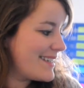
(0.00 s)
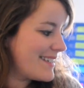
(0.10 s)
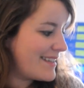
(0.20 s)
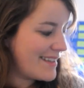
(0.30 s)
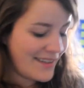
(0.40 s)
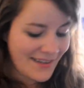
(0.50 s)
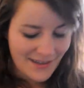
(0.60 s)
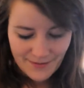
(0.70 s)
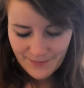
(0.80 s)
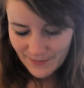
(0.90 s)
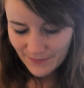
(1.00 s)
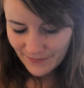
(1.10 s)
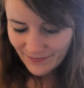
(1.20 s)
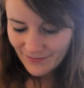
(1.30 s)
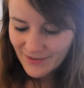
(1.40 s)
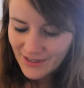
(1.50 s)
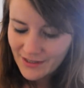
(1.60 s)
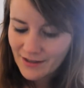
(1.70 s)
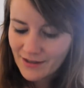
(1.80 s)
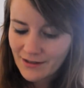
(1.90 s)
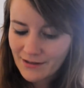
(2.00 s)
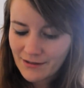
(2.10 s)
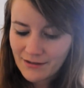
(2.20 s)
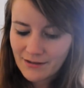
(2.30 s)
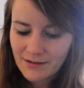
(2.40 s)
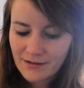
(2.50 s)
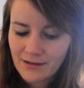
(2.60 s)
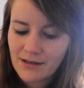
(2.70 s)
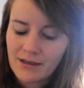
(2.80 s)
Nobody speaks.